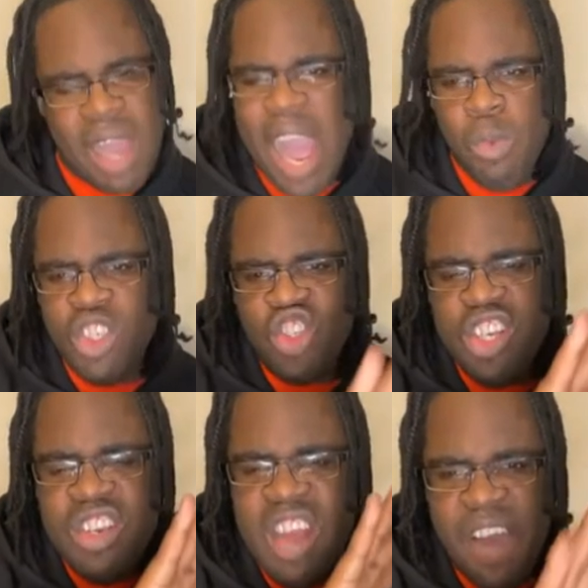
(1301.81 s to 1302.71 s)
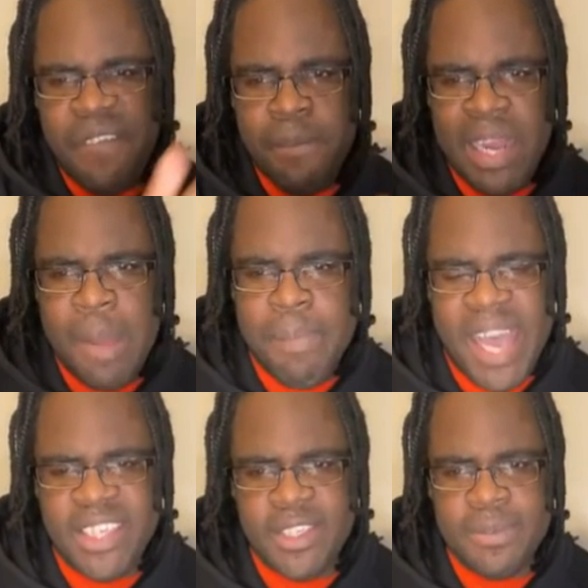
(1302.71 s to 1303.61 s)
I wish you nothing but the
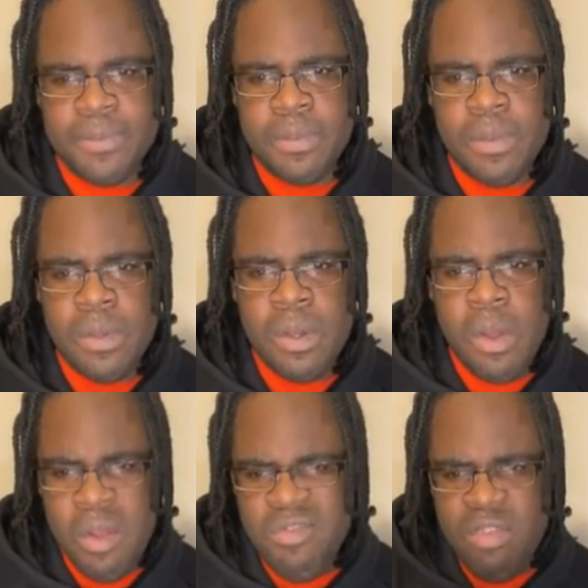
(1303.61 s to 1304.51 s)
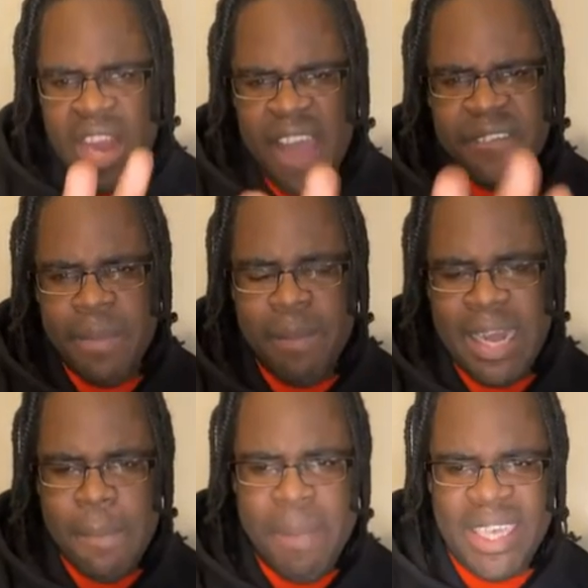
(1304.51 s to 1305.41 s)
best. Nothing
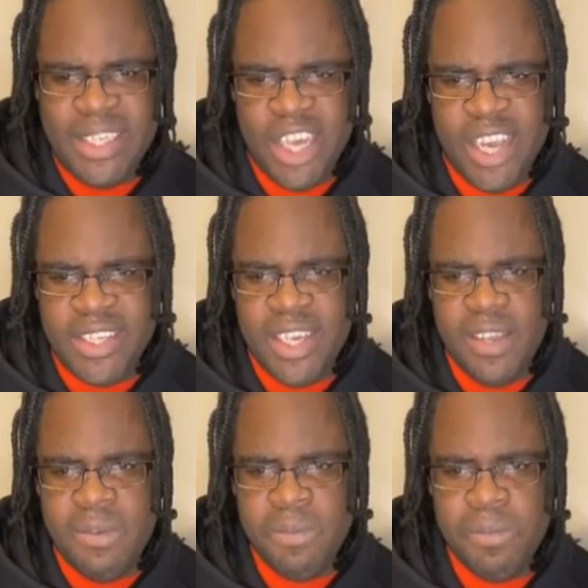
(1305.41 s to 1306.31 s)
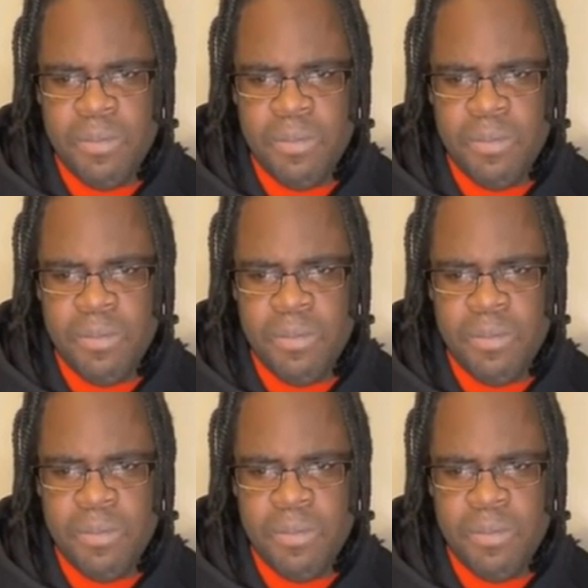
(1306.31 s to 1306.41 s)
but the best, 13